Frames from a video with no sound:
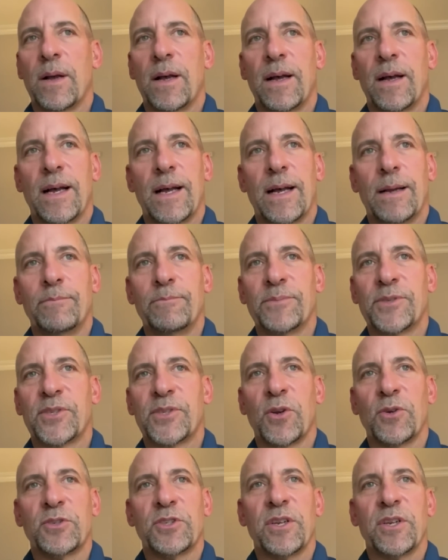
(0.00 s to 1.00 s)
um,
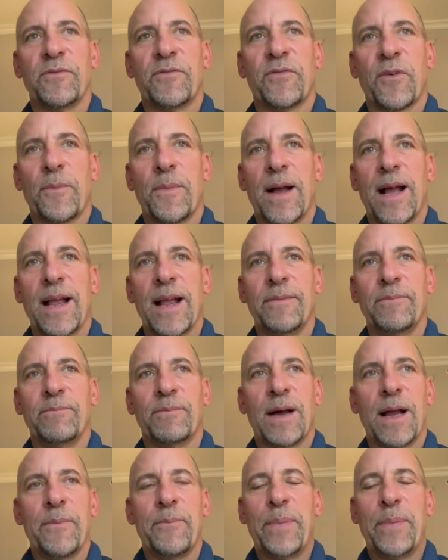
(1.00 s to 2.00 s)
searching for my
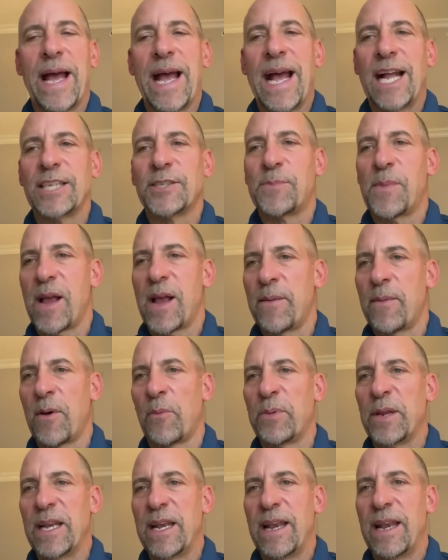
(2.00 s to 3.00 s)
my badge, my
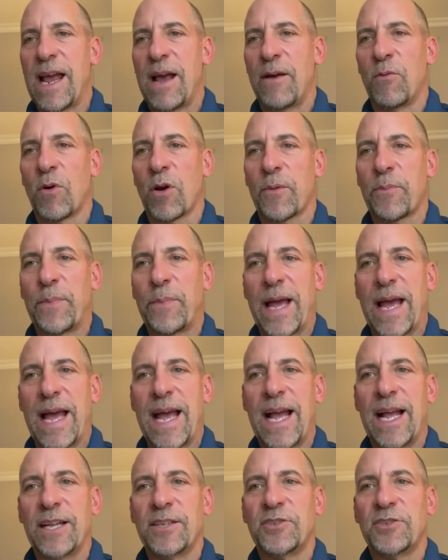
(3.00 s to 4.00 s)
MLB Network
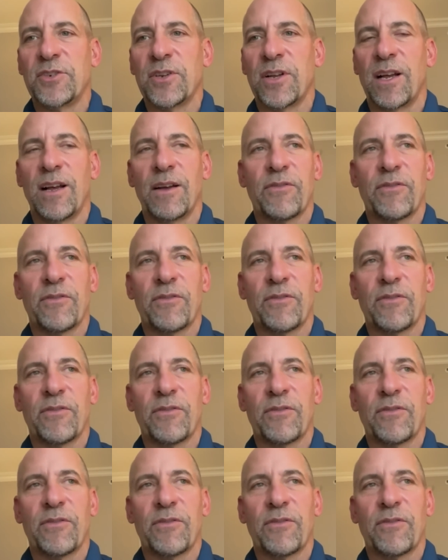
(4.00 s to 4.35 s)
badge,